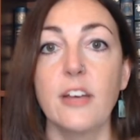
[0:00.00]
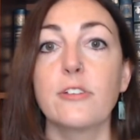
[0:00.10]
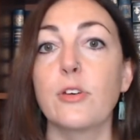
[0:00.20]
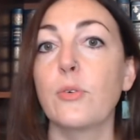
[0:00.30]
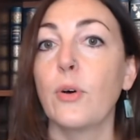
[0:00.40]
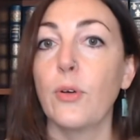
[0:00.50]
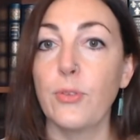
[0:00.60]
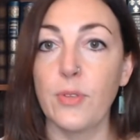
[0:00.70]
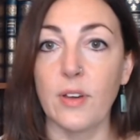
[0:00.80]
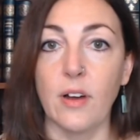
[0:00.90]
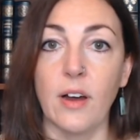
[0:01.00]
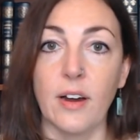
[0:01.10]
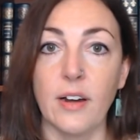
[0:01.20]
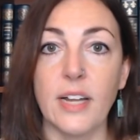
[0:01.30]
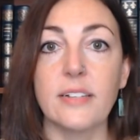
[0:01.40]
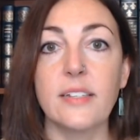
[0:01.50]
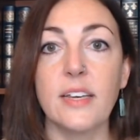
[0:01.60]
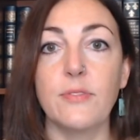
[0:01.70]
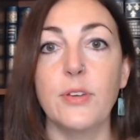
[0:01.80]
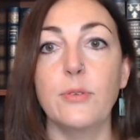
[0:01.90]
So go through the card and see
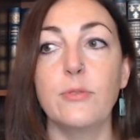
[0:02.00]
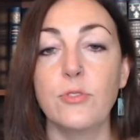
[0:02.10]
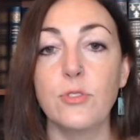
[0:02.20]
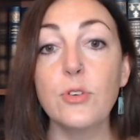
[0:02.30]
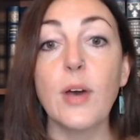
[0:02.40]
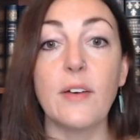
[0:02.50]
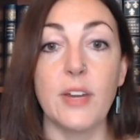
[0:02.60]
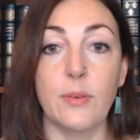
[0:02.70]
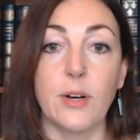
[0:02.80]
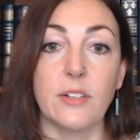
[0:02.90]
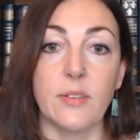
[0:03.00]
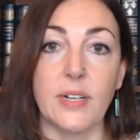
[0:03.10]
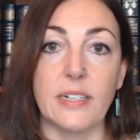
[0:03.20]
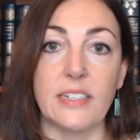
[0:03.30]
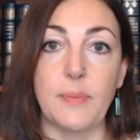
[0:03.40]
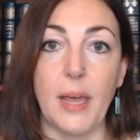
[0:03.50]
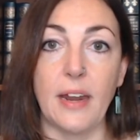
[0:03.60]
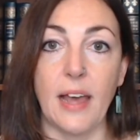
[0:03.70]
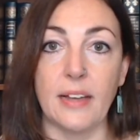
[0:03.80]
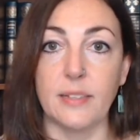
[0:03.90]
if you do have any words you anticipate
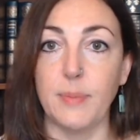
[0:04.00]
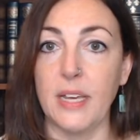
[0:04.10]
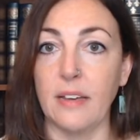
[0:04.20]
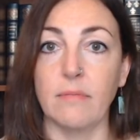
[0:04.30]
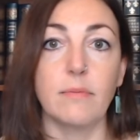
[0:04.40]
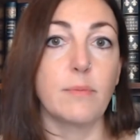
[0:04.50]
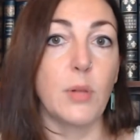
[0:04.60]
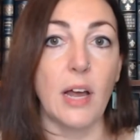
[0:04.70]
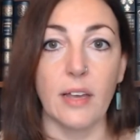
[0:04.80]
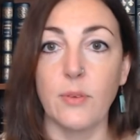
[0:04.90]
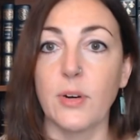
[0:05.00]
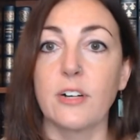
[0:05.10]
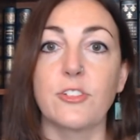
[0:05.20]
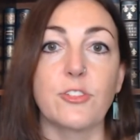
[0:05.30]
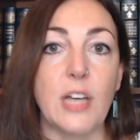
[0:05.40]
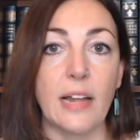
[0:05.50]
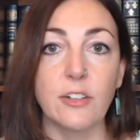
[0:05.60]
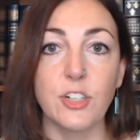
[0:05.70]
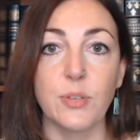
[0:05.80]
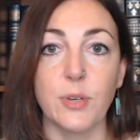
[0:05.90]
as being blocking words or
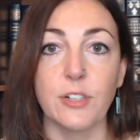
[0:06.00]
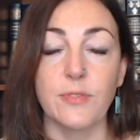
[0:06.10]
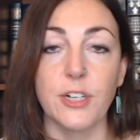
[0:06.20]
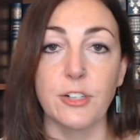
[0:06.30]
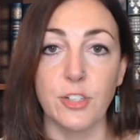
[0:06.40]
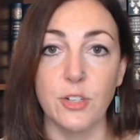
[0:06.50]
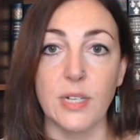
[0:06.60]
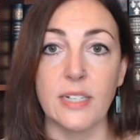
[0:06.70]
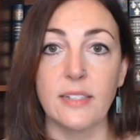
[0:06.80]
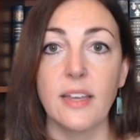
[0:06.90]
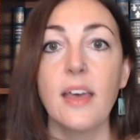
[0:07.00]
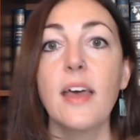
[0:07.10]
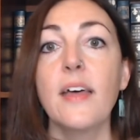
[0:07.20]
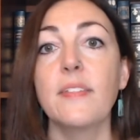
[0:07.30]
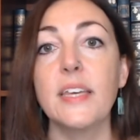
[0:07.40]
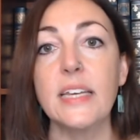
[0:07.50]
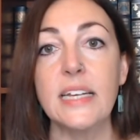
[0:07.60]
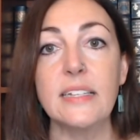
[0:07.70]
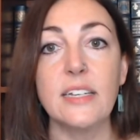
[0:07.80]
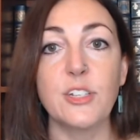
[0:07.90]
challenging words for your students. The
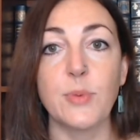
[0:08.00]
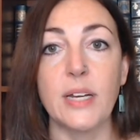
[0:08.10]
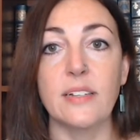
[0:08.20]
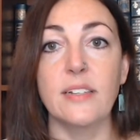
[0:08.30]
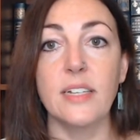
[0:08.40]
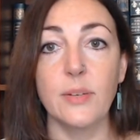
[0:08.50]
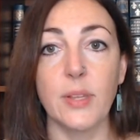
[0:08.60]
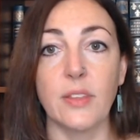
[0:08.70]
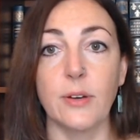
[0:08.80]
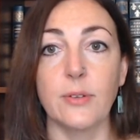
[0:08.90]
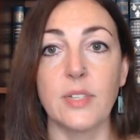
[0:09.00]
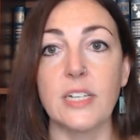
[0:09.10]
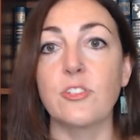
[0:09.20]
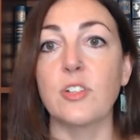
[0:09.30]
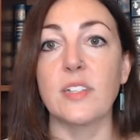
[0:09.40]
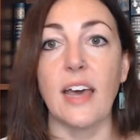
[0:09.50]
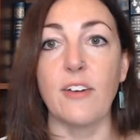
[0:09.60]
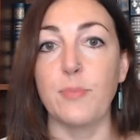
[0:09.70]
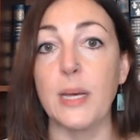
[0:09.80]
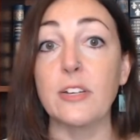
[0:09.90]
easiest way to deal with those is just to
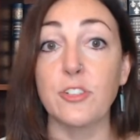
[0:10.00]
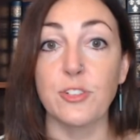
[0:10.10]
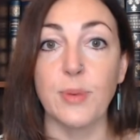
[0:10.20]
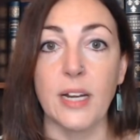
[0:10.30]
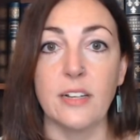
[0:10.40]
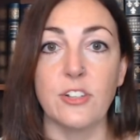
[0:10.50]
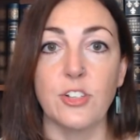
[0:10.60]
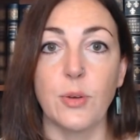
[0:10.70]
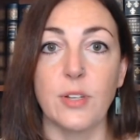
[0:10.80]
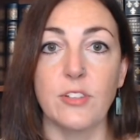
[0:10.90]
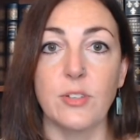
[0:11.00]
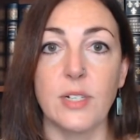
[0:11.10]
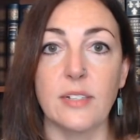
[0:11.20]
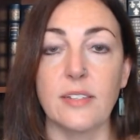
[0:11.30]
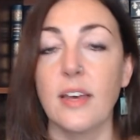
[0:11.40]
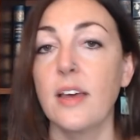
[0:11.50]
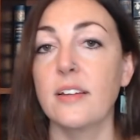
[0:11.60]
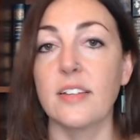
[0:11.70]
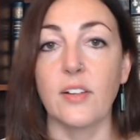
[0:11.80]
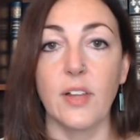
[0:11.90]
have pictures ready to show the students
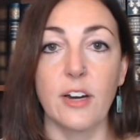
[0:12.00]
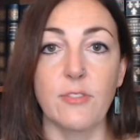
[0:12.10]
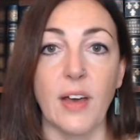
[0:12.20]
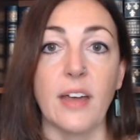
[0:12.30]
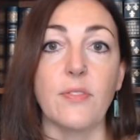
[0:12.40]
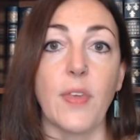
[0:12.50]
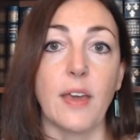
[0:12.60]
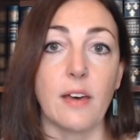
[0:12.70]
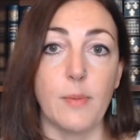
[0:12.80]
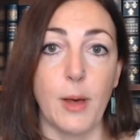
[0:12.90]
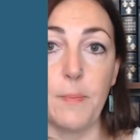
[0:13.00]
to clarify if they come up.